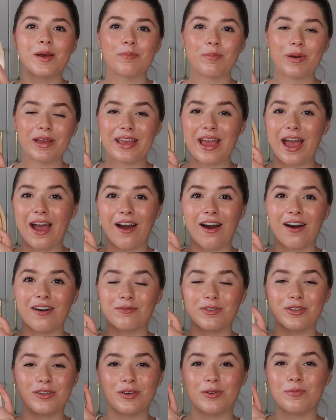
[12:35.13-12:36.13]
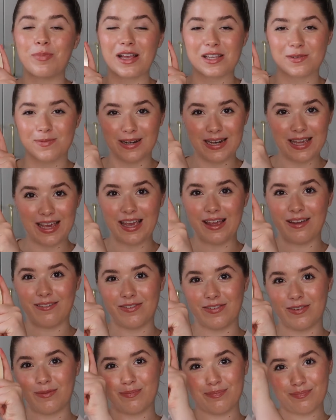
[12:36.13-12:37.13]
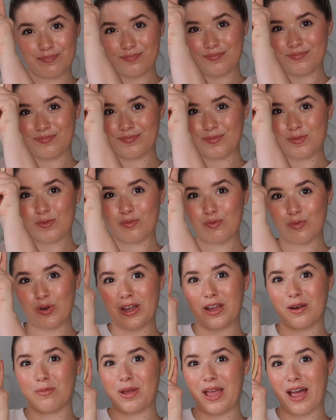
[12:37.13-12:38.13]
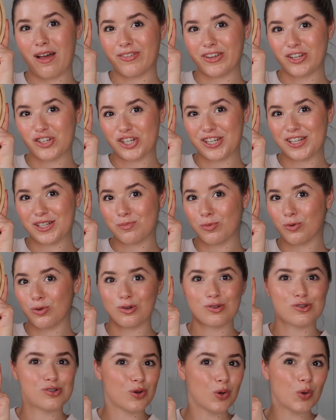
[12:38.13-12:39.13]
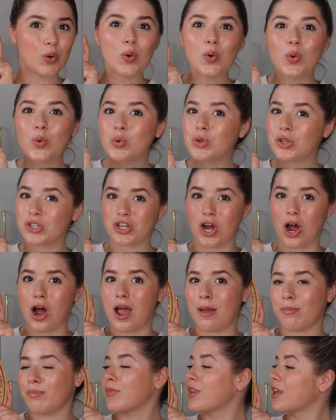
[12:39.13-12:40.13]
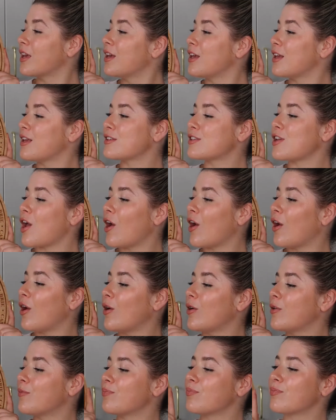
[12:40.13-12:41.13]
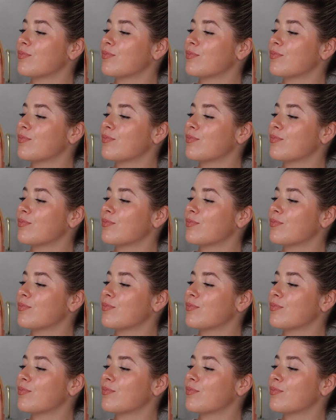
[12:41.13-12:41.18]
But yeah, you best believe we're going to be having cheese boards all the time. So